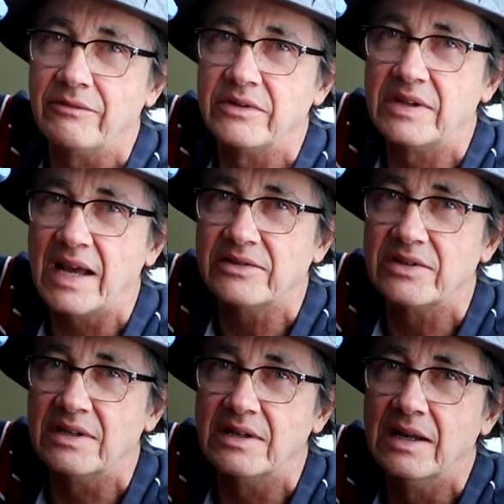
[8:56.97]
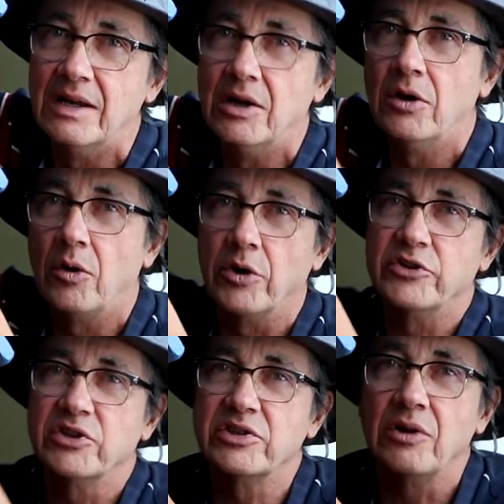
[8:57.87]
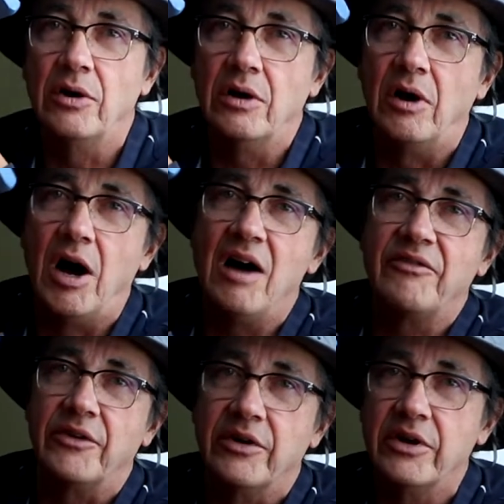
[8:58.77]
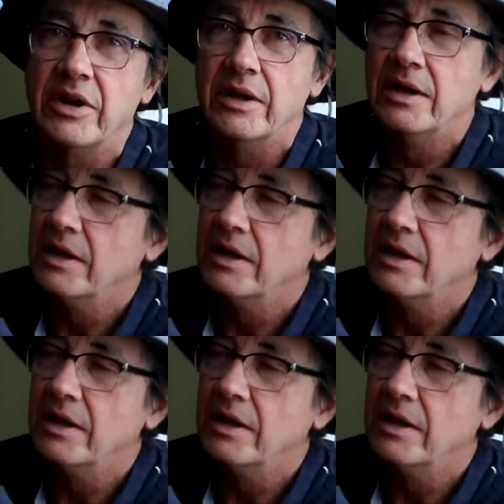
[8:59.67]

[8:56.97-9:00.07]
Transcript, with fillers: have tested or just offered